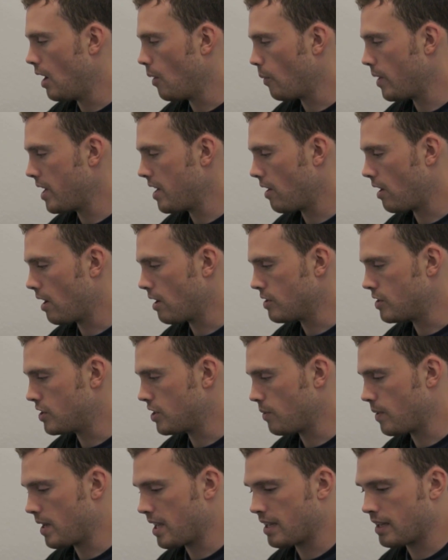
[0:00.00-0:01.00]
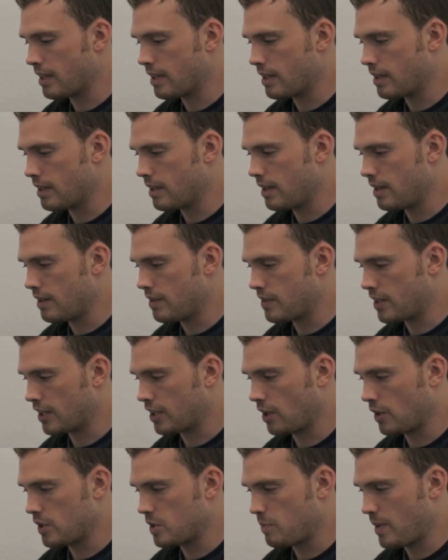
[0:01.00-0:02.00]
We are doing the
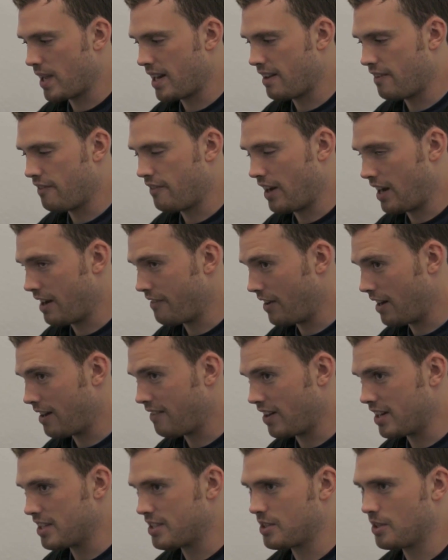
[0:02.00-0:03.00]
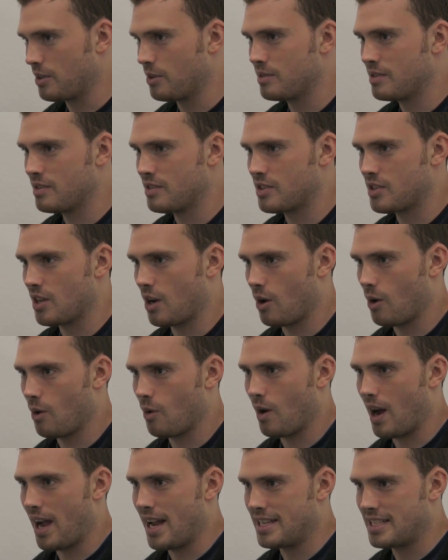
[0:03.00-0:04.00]
closed beta very, very, very soon,
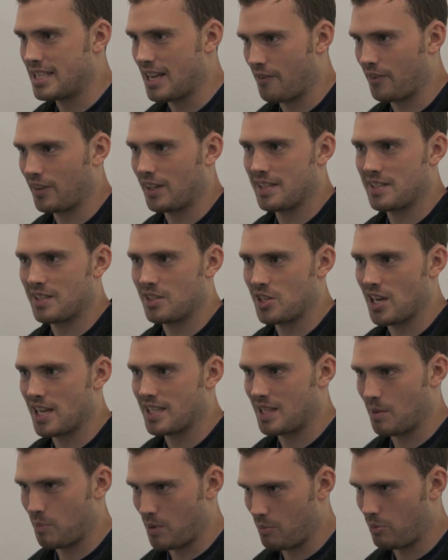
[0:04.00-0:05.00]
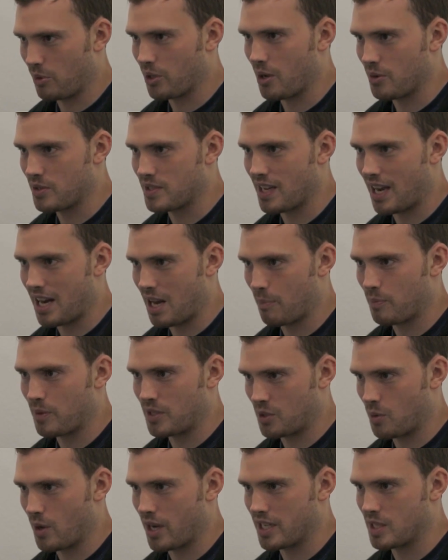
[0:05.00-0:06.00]
so I definitely suggest that people go sign up
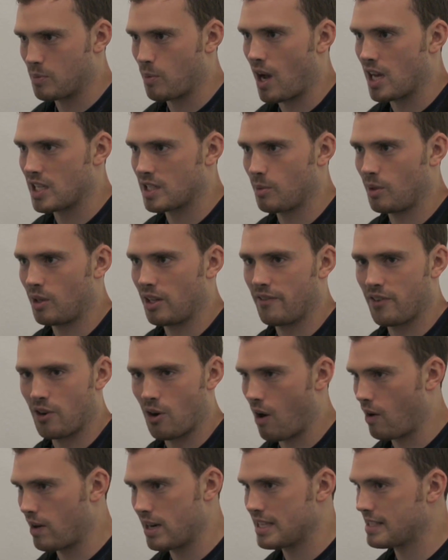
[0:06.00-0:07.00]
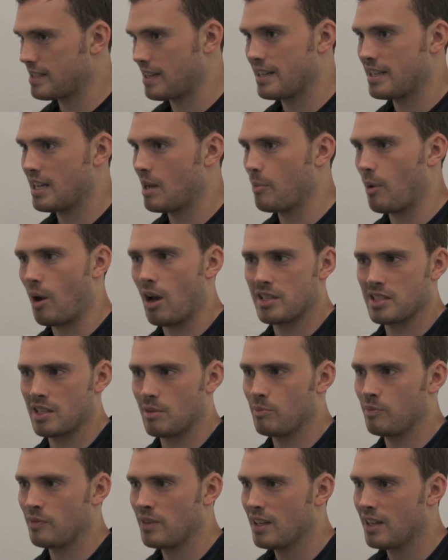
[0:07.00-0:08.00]
as quick as possible. If you're already signed up,
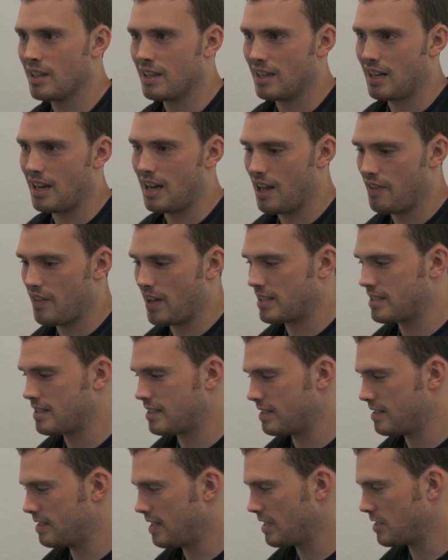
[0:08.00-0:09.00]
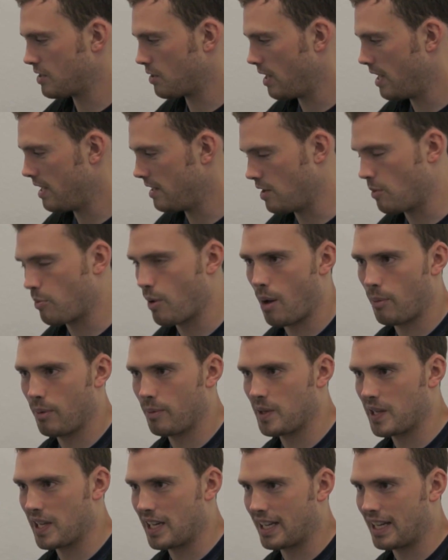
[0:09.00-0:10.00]
awesome. That's great, and you're
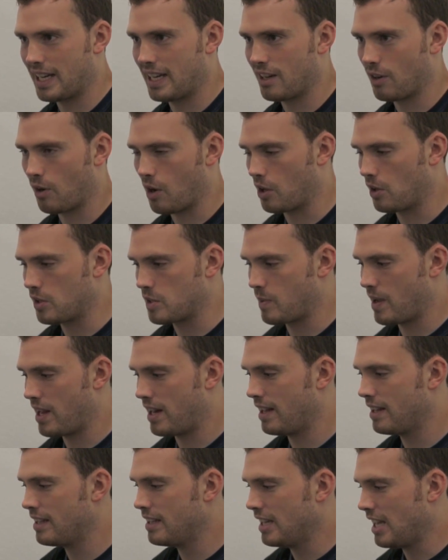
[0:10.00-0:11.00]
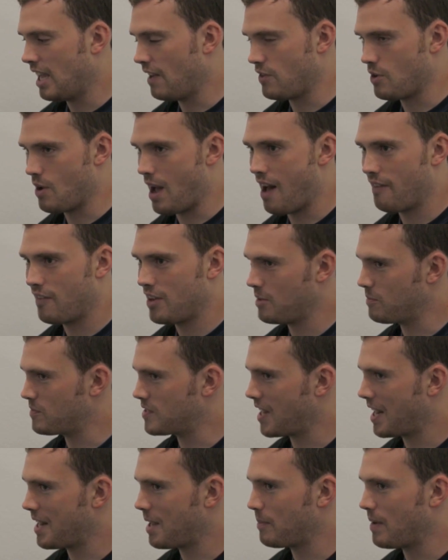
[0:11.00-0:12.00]
probably going to get into our closed beta. If you haven't,
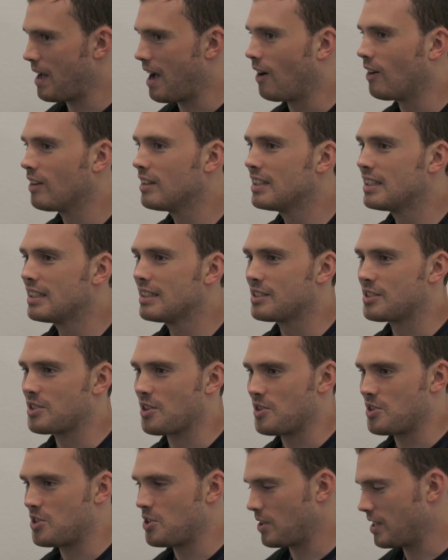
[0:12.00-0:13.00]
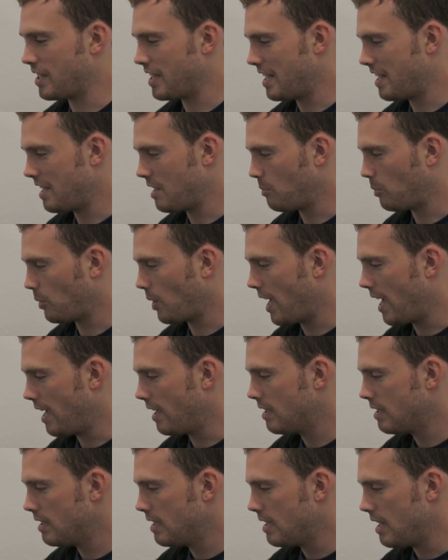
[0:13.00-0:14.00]
sign up now so that you can get in and play.
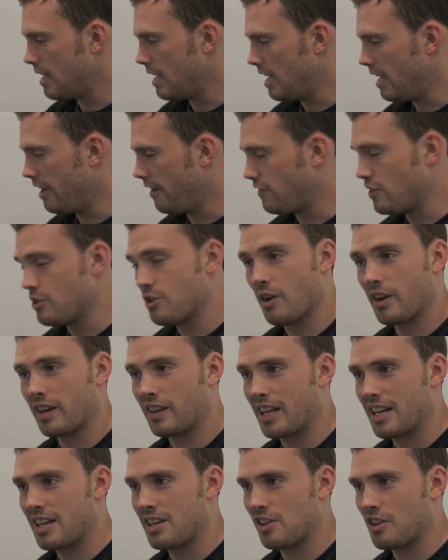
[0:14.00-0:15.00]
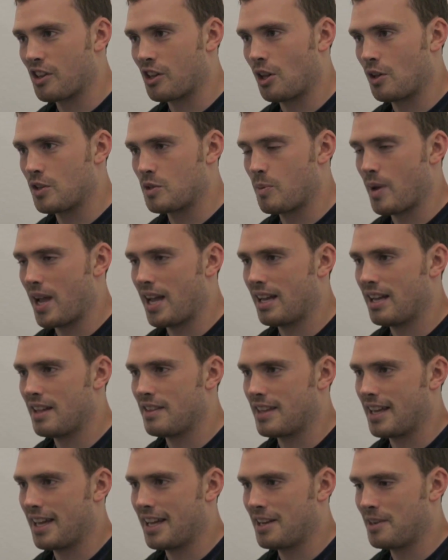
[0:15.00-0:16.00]
If you don't get into the closed beta,
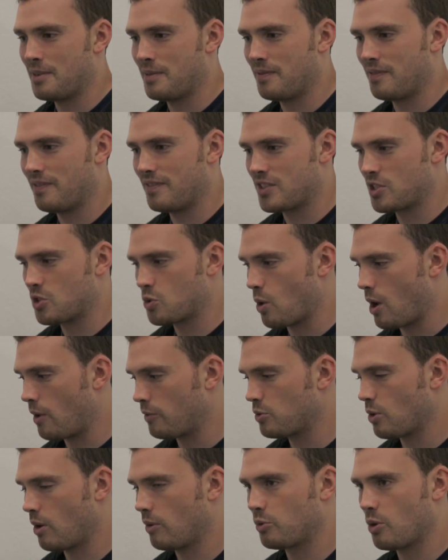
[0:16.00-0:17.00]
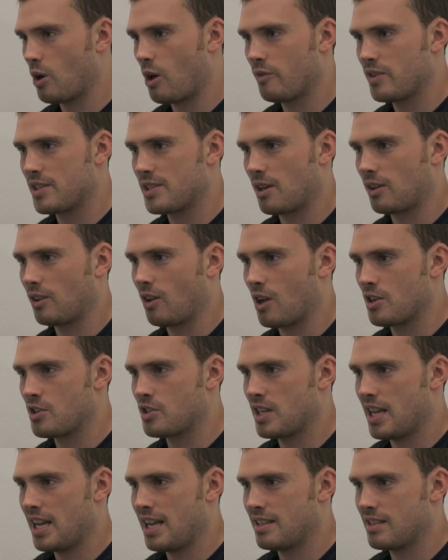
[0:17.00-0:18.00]
then 12/12/12 is our
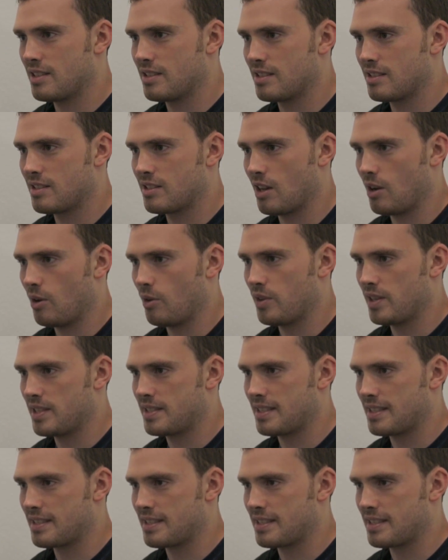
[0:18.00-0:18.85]
launch date. So this